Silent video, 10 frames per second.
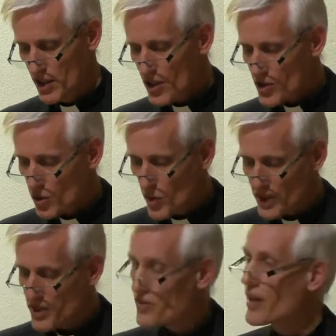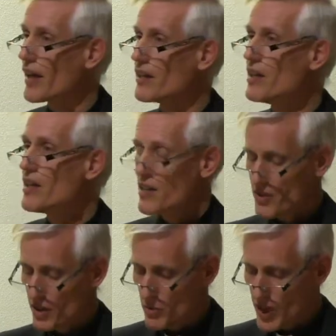No wonder then
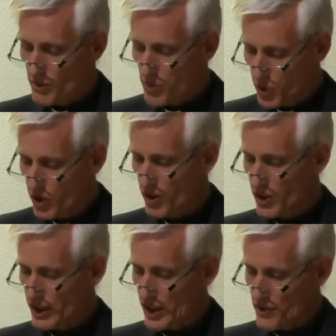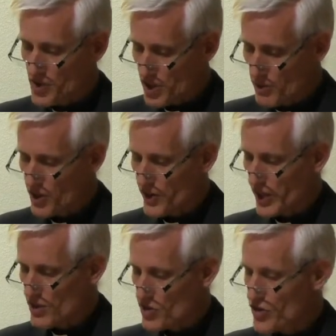that when Paul gives Timothy
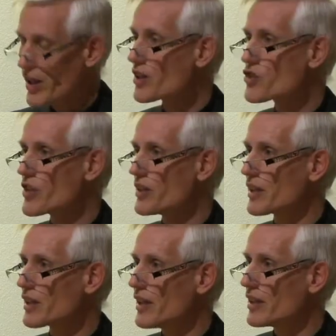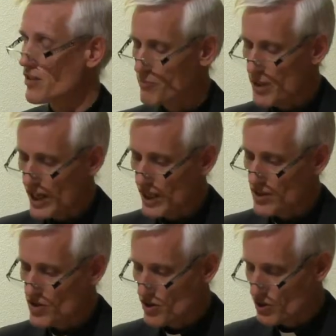instruction on the kind of
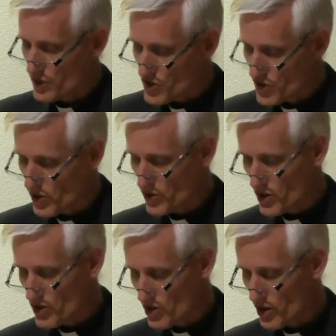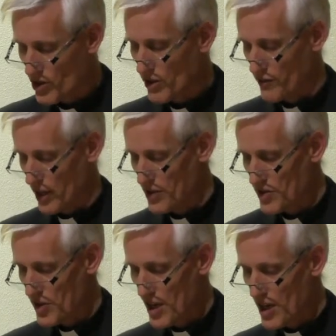man who is suited to the
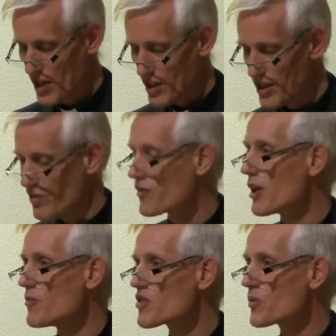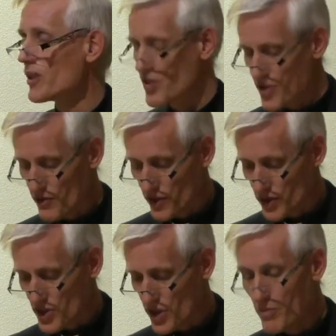office, in the famous words of 1
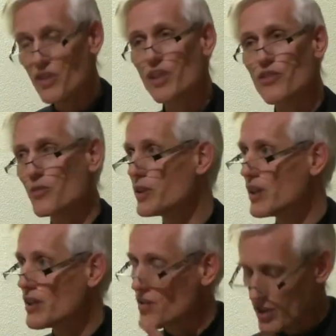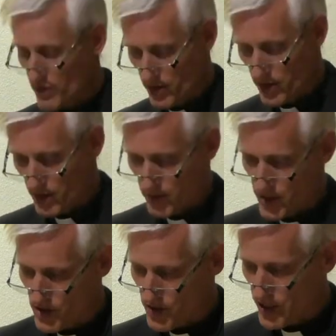Timothy 3 that
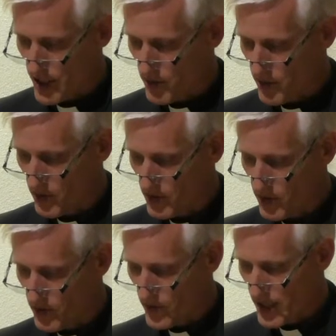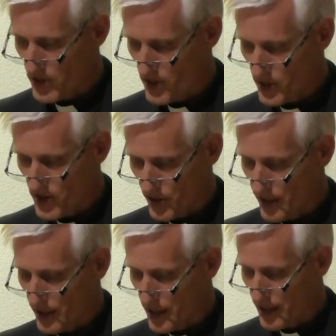Pastor Hamp read to us
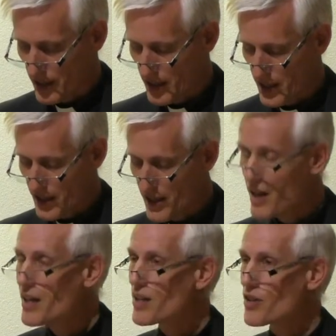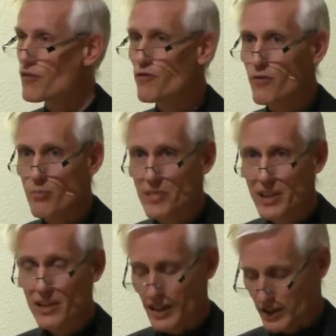earlier, the
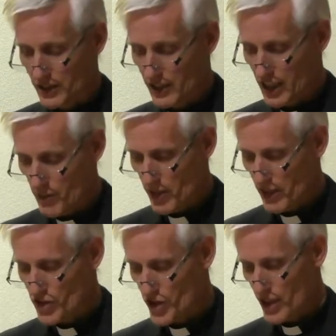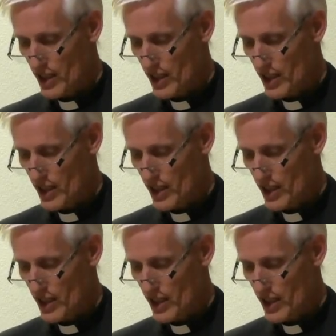familial image